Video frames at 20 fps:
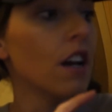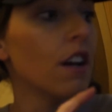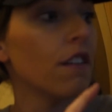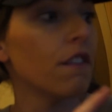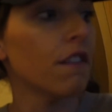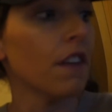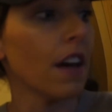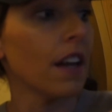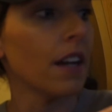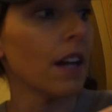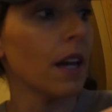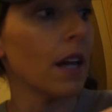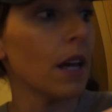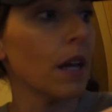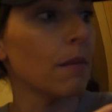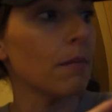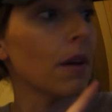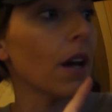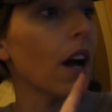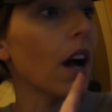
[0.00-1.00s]
Fed
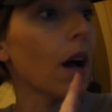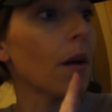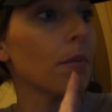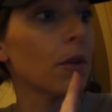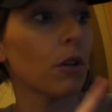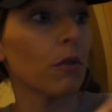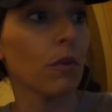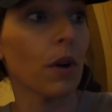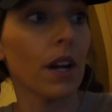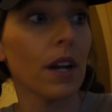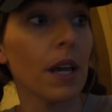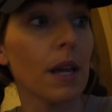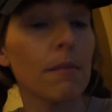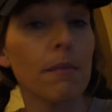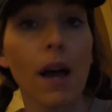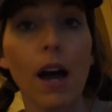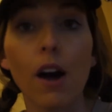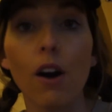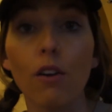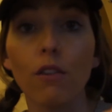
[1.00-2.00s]
him. I'm gonna run him
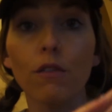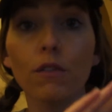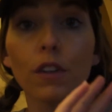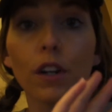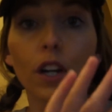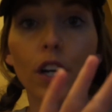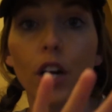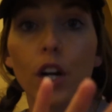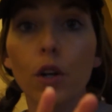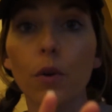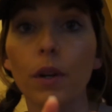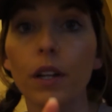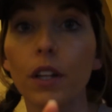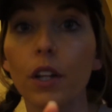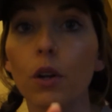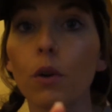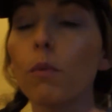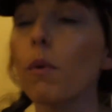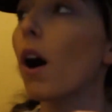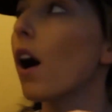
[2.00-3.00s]
out for a quick
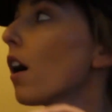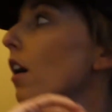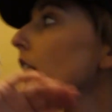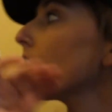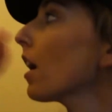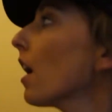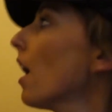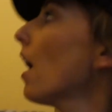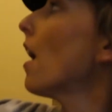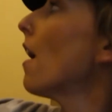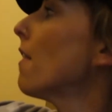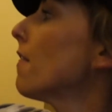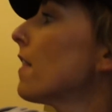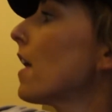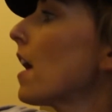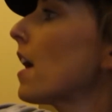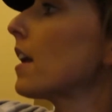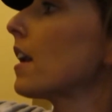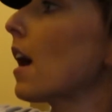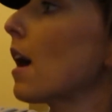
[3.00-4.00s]
little walk, and
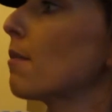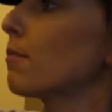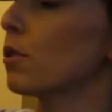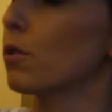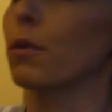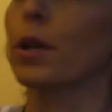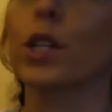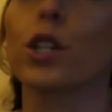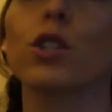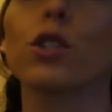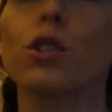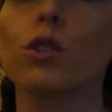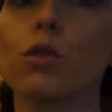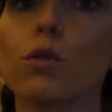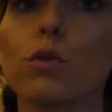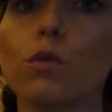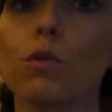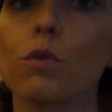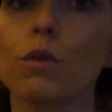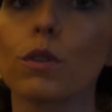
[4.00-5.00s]
then I'm going
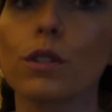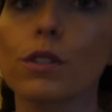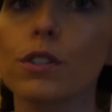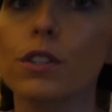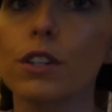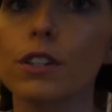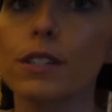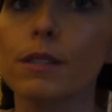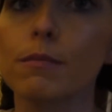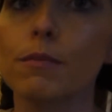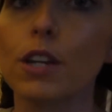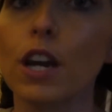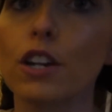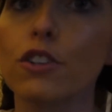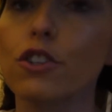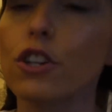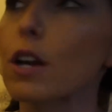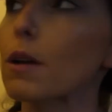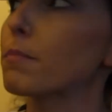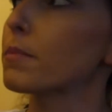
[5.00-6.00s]
to start some
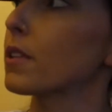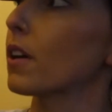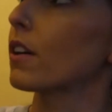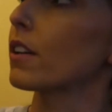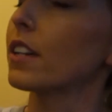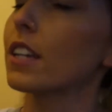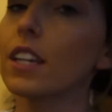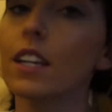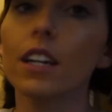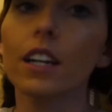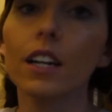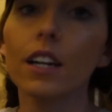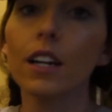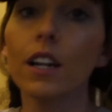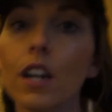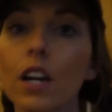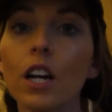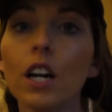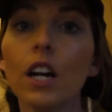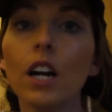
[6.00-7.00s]
touch-ups on here
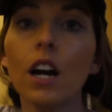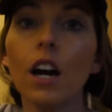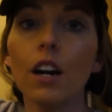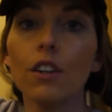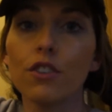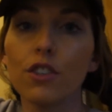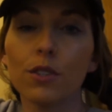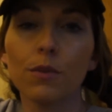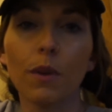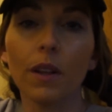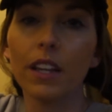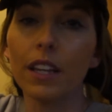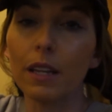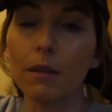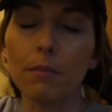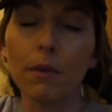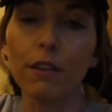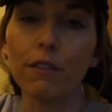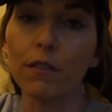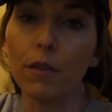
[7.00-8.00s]
just while I give
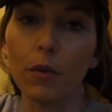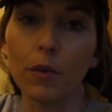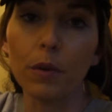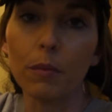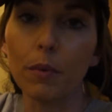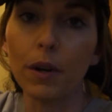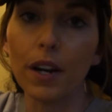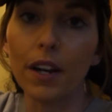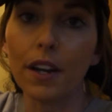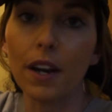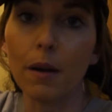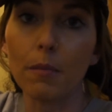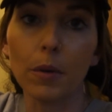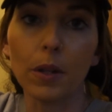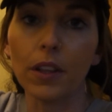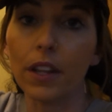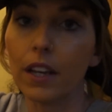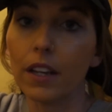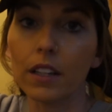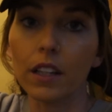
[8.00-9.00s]
my phone a break. I'm on
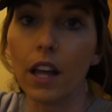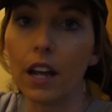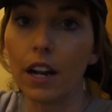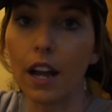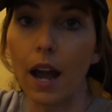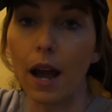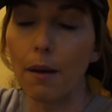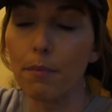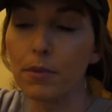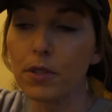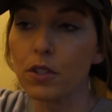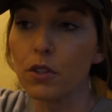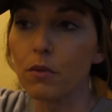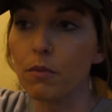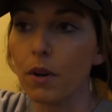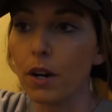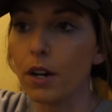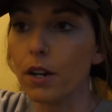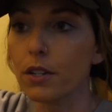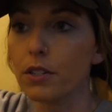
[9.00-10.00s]
like a lot of apps to
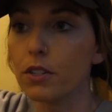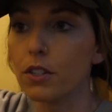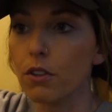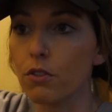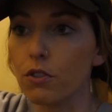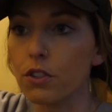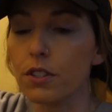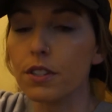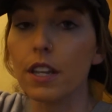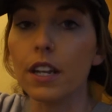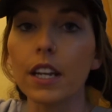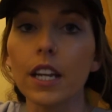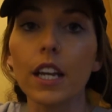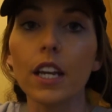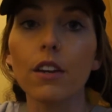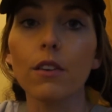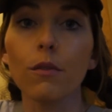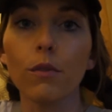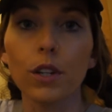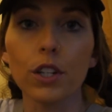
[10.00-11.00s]
work, so just letting
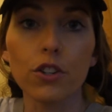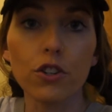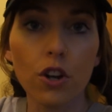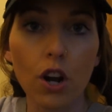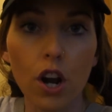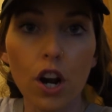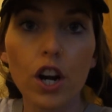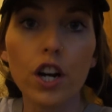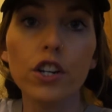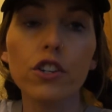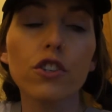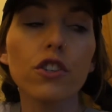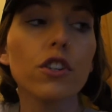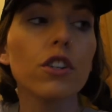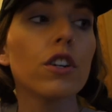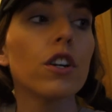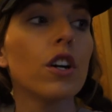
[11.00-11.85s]
it recharge,